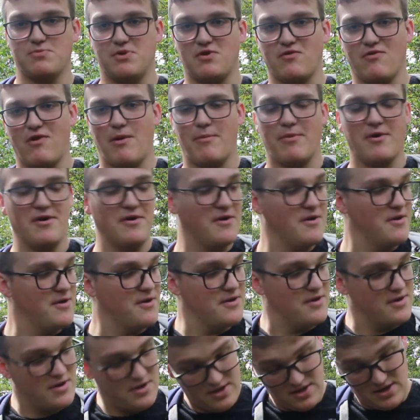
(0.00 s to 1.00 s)
be rubber.
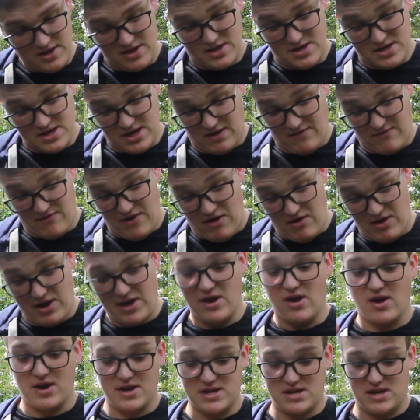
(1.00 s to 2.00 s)
It's a very
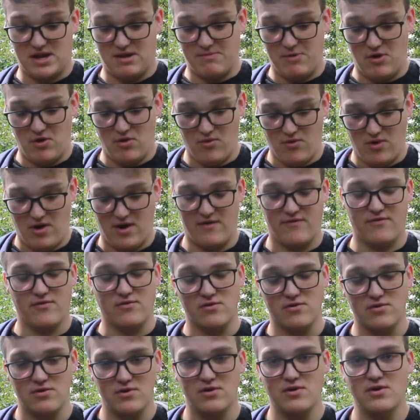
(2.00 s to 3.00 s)
nicely built
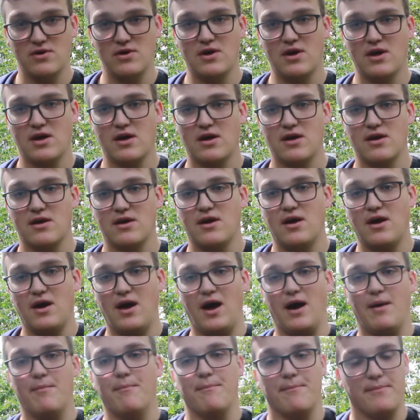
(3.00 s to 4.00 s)
rifle.
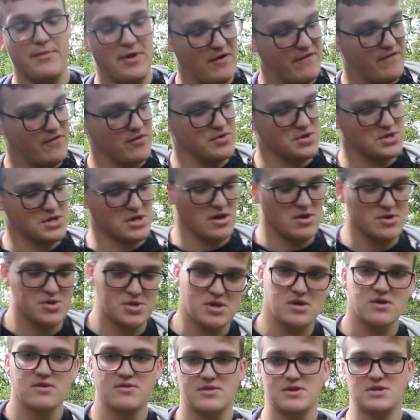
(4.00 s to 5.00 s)
Now, full
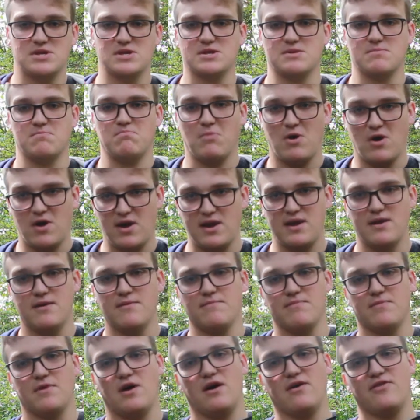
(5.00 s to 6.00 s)
disclosure, this isn't mine.
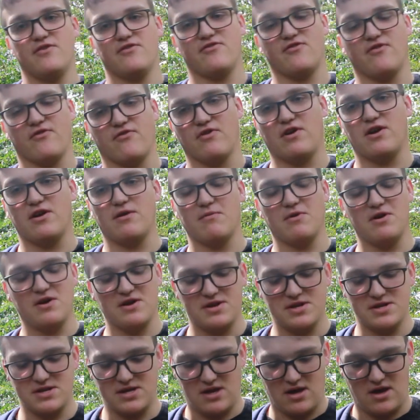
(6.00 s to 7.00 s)
This is a friend of
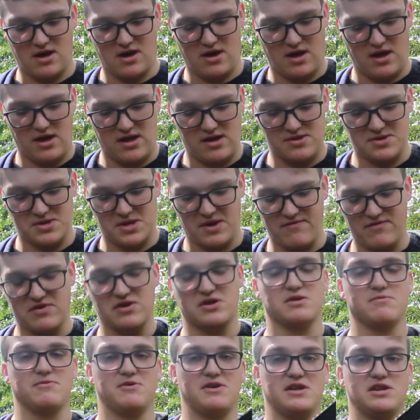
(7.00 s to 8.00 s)
mine's. He's given it
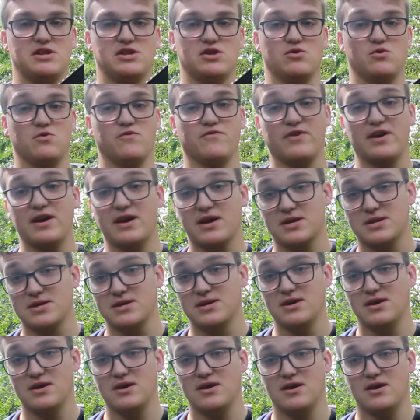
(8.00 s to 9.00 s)
to me to fix
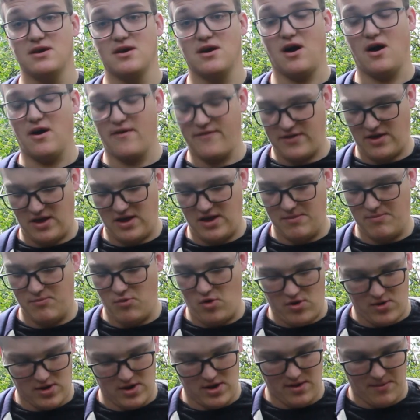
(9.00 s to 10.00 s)
after he
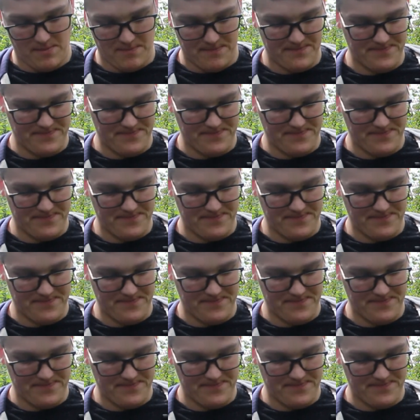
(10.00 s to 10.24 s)
broke it.